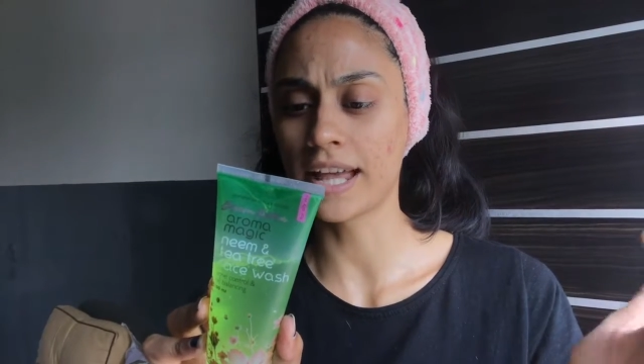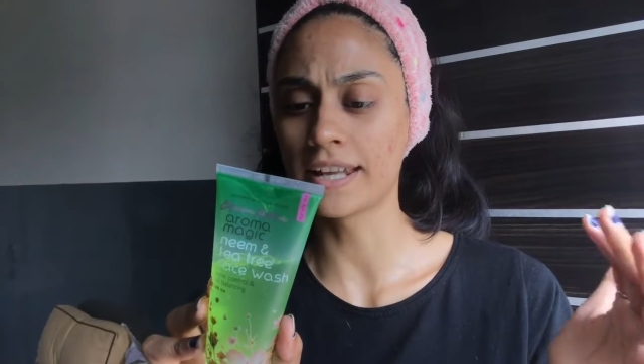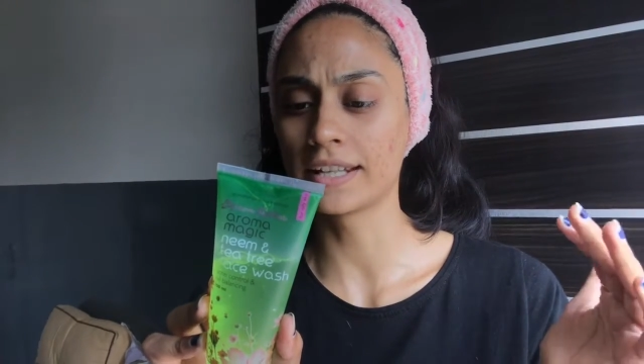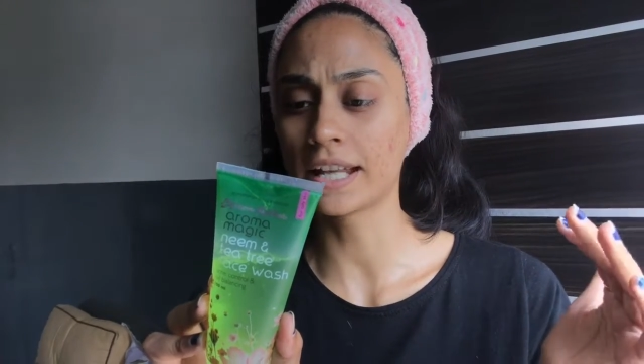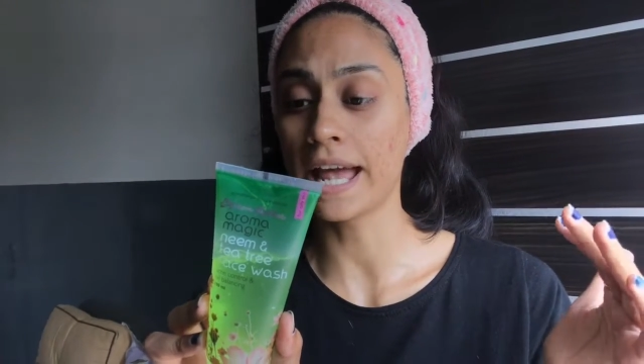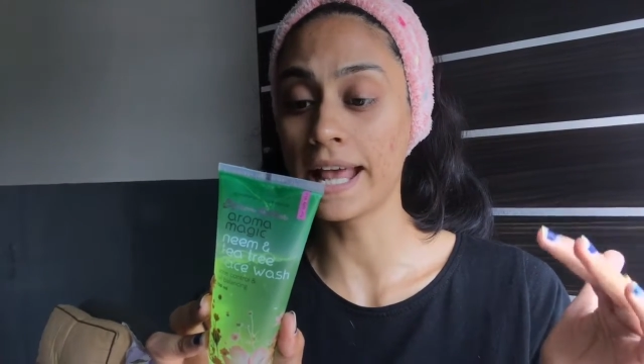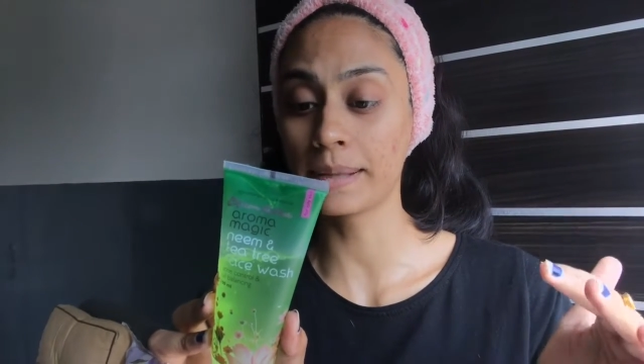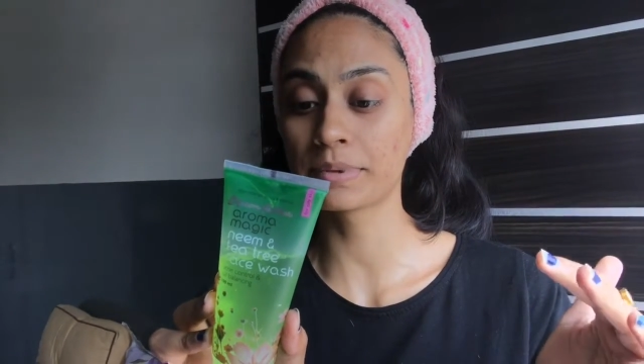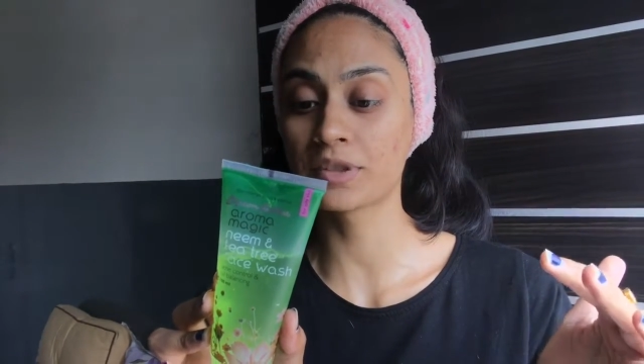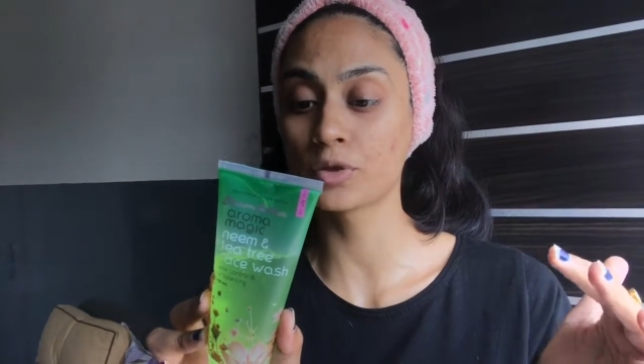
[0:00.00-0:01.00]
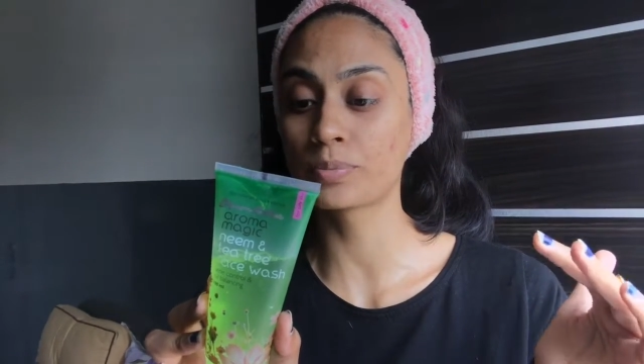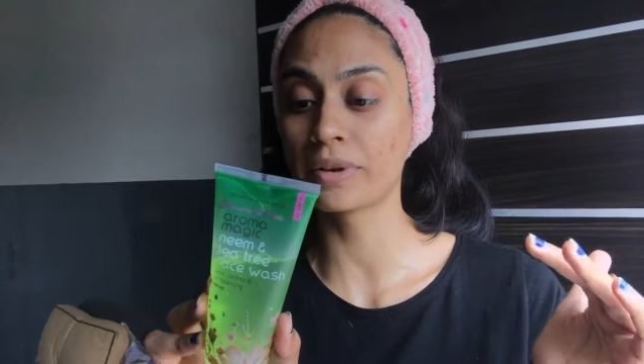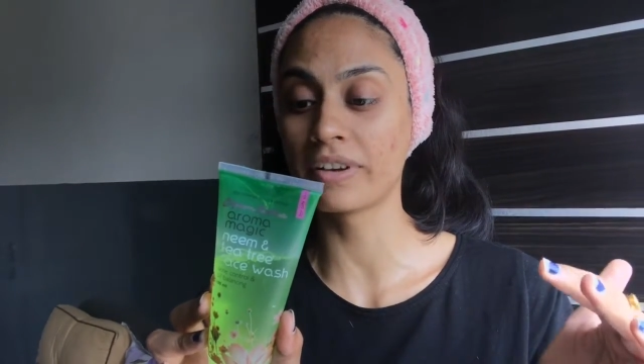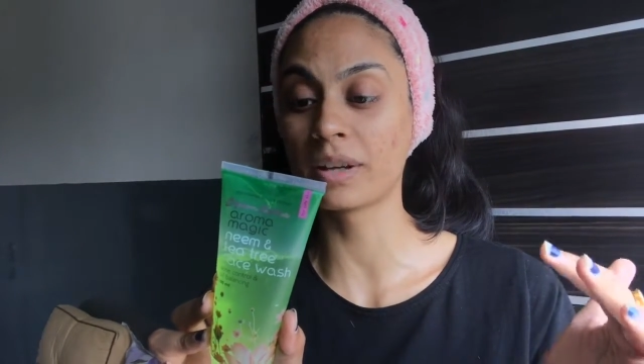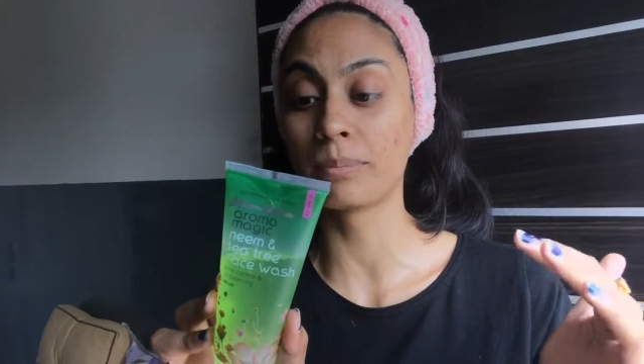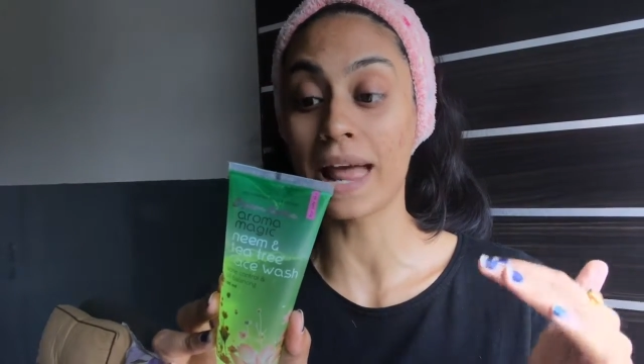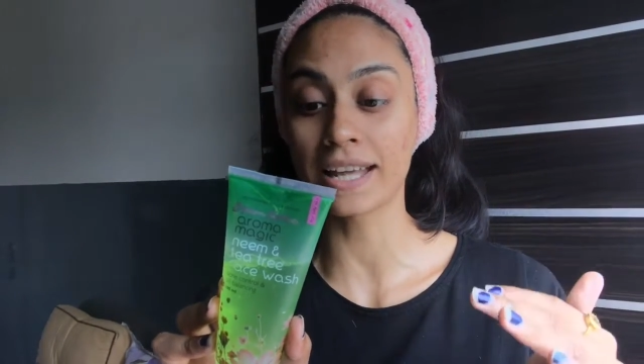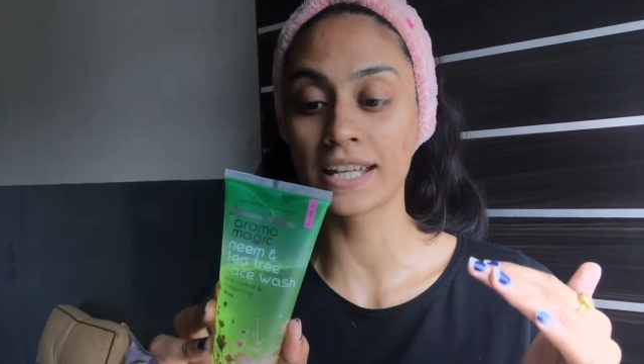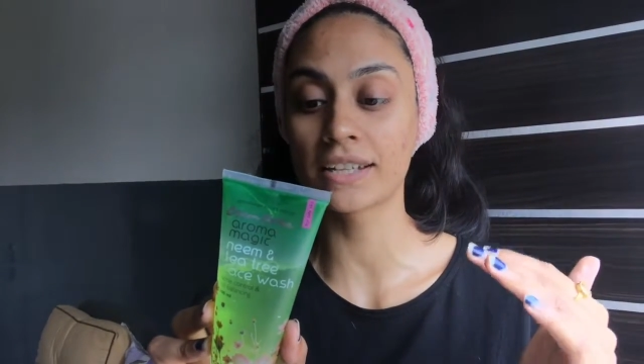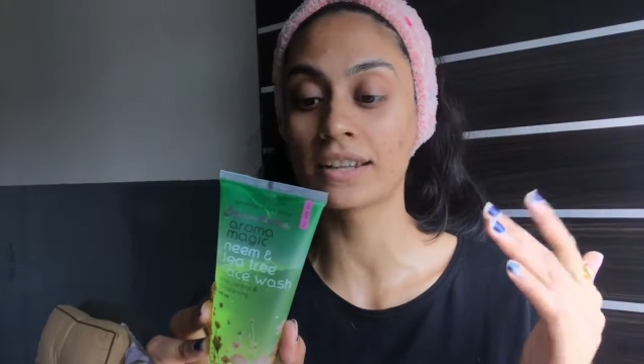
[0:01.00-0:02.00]
and it helps to prevent
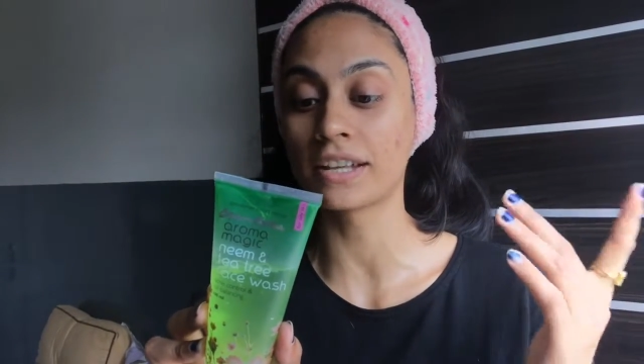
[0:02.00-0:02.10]
blackheads